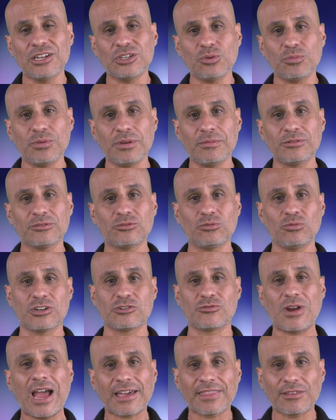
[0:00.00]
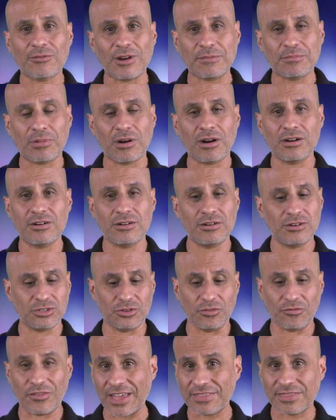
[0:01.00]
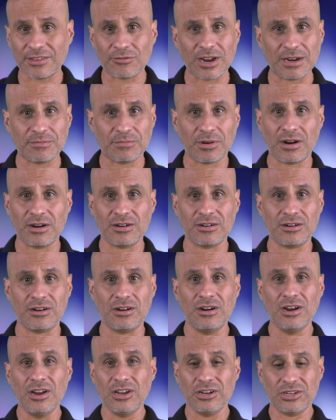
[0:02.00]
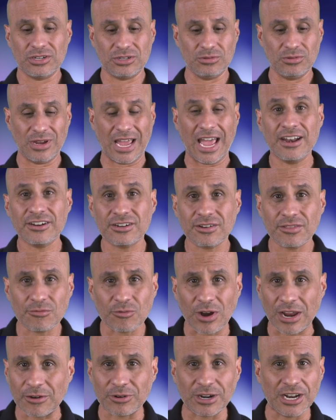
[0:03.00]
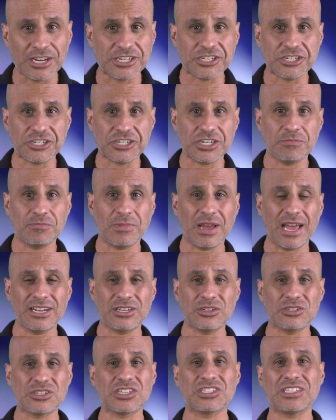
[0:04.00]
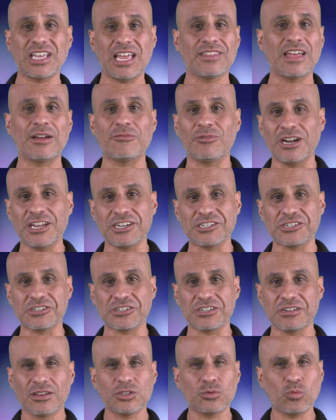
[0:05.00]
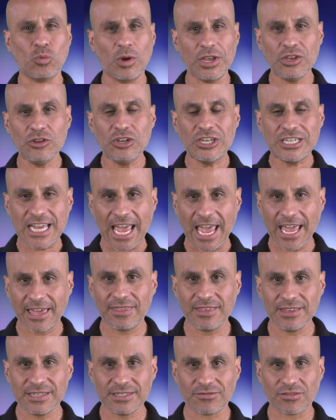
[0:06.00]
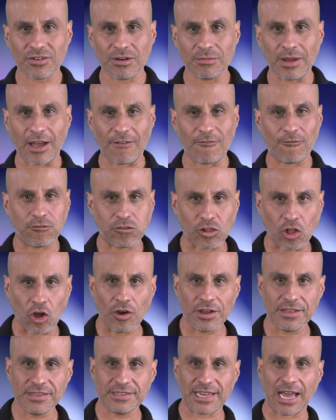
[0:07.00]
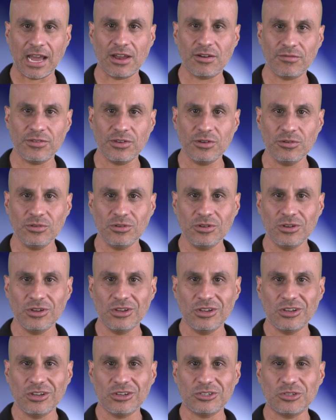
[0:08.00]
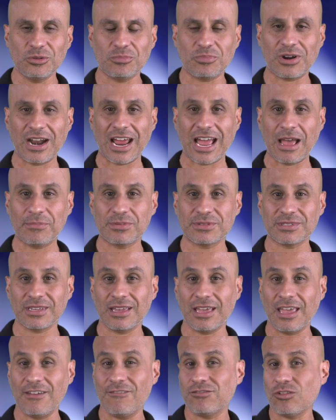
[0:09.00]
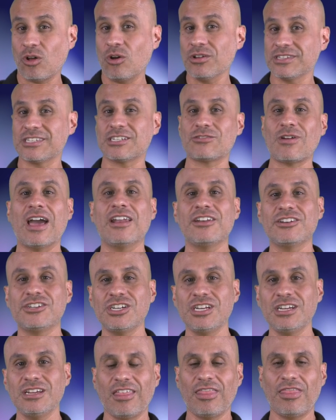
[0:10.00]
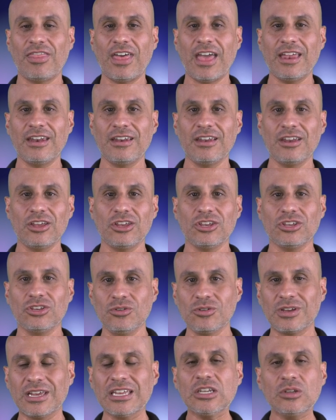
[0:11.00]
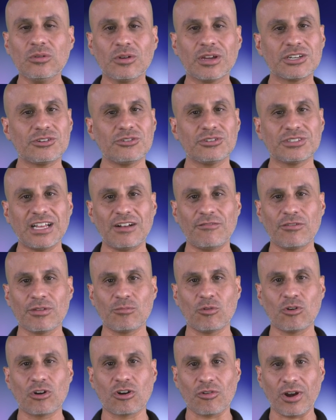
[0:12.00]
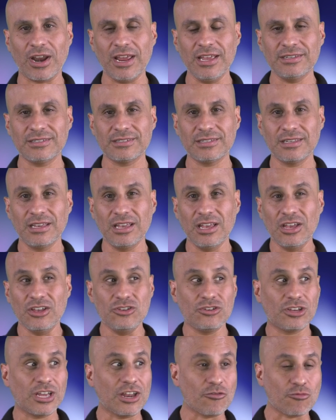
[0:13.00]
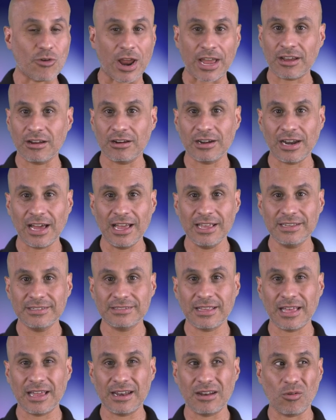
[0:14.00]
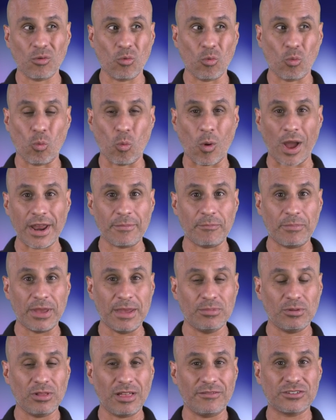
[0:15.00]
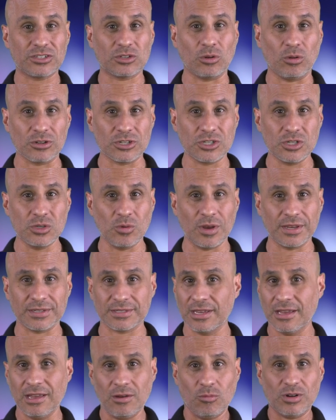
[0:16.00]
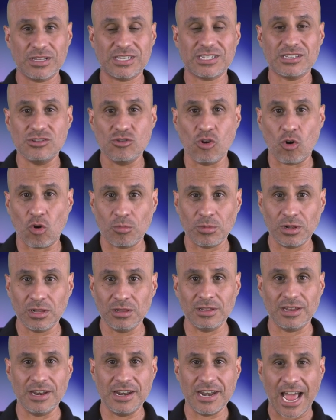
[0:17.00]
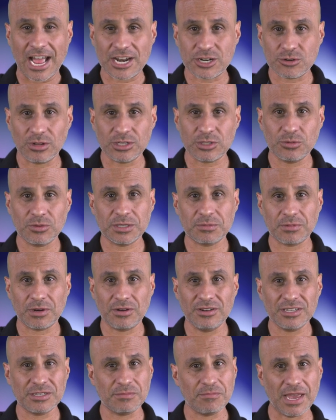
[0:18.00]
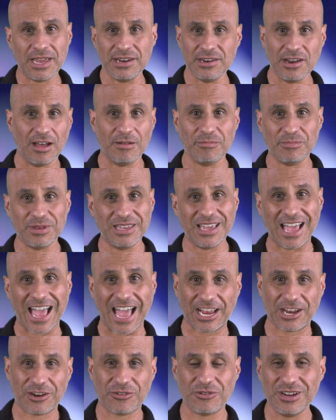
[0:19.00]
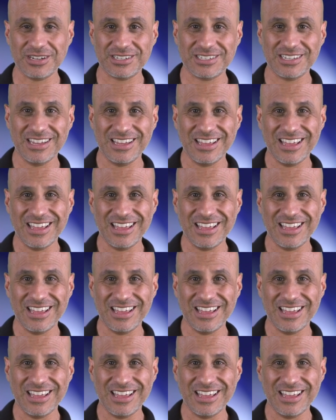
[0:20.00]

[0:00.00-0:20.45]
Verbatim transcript: to be able to attract the right partner, to vet the right partner, to enter the right relationship, and to sustain that relationship. Because when you take this from a flaw inside of you, to perhaps a flaw in strategy, then you can look at yourself with more grace you can recognize that what people have sold you as what's normal and natural to experience may not be accurate,